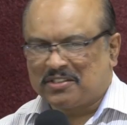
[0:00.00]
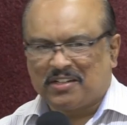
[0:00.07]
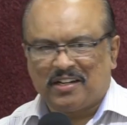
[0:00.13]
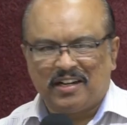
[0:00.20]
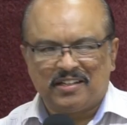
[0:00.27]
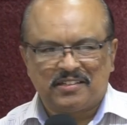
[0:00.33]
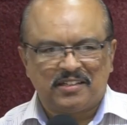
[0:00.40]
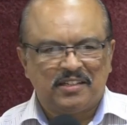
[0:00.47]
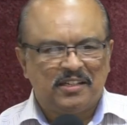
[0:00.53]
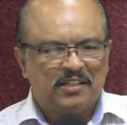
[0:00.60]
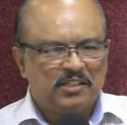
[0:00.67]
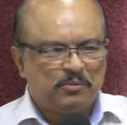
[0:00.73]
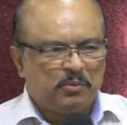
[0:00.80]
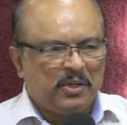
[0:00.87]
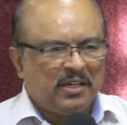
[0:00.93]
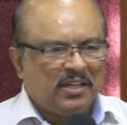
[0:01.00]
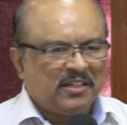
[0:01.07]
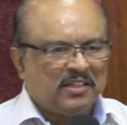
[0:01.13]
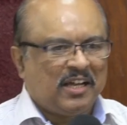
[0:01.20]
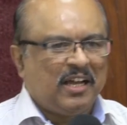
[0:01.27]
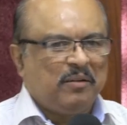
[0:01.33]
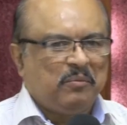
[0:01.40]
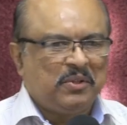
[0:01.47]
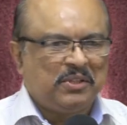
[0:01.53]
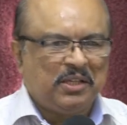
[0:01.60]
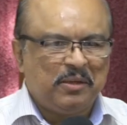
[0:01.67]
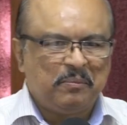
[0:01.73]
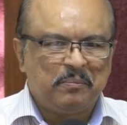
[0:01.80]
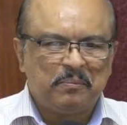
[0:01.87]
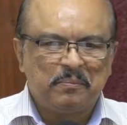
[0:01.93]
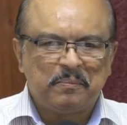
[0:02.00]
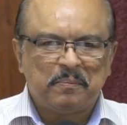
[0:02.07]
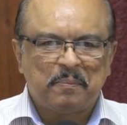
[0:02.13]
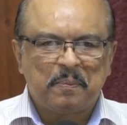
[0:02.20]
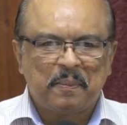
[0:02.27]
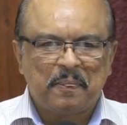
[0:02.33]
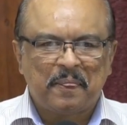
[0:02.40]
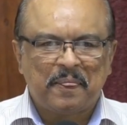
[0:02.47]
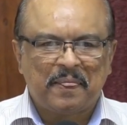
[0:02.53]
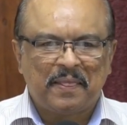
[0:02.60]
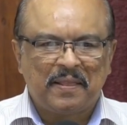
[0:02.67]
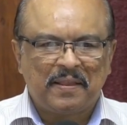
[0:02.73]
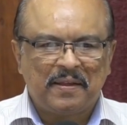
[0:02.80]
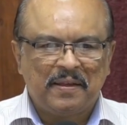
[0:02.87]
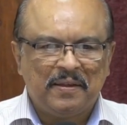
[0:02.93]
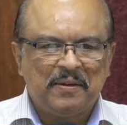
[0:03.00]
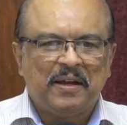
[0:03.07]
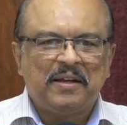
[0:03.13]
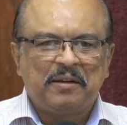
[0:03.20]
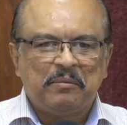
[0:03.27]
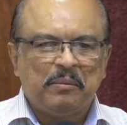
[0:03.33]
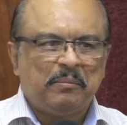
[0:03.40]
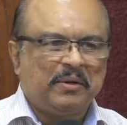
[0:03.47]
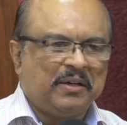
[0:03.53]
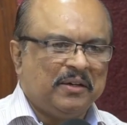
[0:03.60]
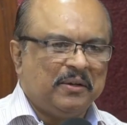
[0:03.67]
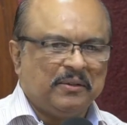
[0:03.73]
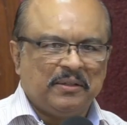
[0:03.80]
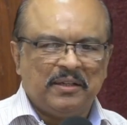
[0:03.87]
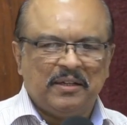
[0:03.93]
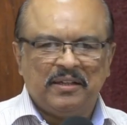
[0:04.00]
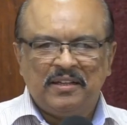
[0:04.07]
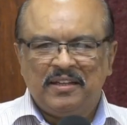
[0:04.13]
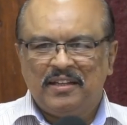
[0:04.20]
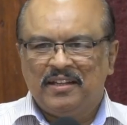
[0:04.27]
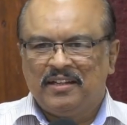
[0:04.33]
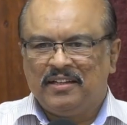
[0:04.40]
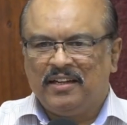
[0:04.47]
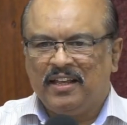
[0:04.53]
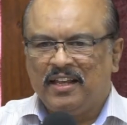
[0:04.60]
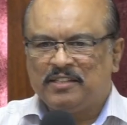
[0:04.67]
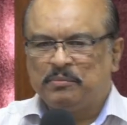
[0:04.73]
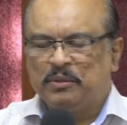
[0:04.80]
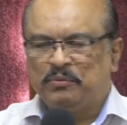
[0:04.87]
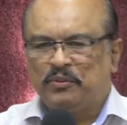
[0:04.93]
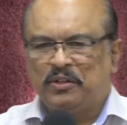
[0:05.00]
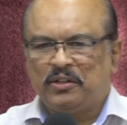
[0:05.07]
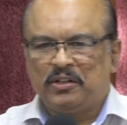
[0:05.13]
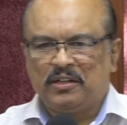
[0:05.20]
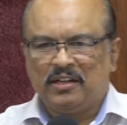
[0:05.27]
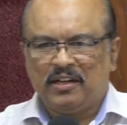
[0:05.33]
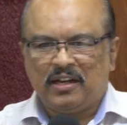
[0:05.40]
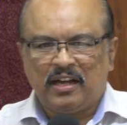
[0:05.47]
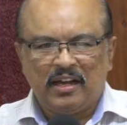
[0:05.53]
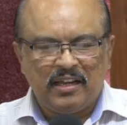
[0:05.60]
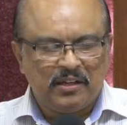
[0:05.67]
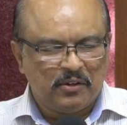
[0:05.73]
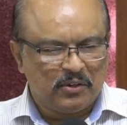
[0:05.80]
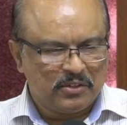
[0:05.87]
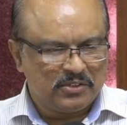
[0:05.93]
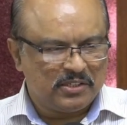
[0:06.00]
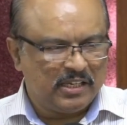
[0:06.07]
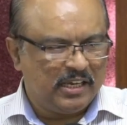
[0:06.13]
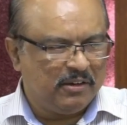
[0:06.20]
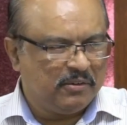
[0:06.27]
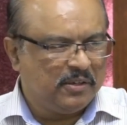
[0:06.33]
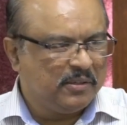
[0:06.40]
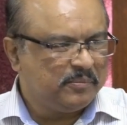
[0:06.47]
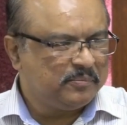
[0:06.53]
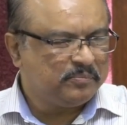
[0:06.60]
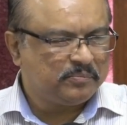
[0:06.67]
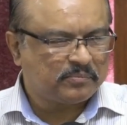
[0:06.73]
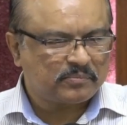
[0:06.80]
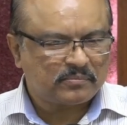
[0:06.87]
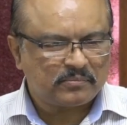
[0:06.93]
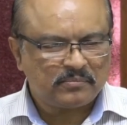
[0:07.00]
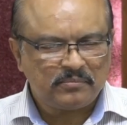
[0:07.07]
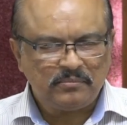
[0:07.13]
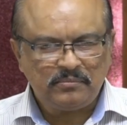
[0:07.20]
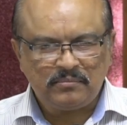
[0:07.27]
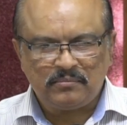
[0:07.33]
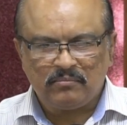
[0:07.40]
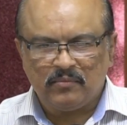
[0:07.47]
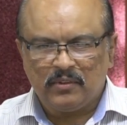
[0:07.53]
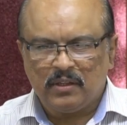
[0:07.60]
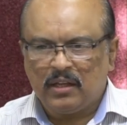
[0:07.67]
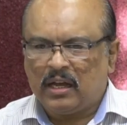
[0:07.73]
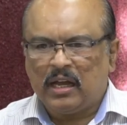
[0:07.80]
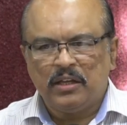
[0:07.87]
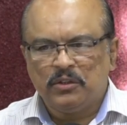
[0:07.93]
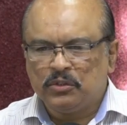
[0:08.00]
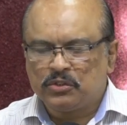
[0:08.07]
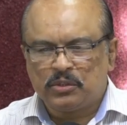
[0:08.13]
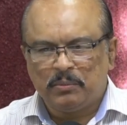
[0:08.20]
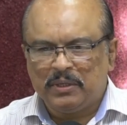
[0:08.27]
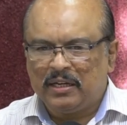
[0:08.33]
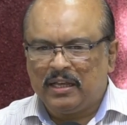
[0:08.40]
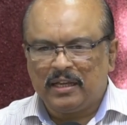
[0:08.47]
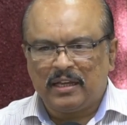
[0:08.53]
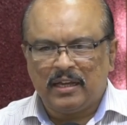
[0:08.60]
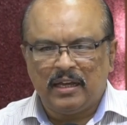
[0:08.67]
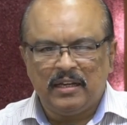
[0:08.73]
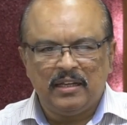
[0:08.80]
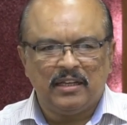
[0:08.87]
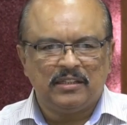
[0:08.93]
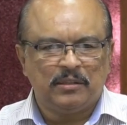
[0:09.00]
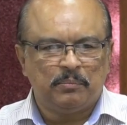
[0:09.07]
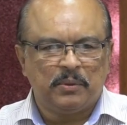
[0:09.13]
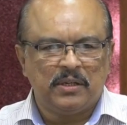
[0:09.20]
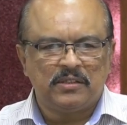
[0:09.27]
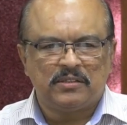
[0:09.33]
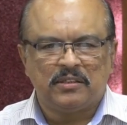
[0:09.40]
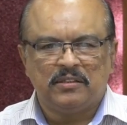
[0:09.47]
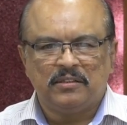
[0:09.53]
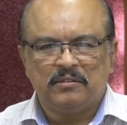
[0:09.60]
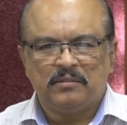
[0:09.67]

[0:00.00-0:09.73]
Christ, spending time with Him. I remember, you know, the days before I got saved, I used to be like any other person.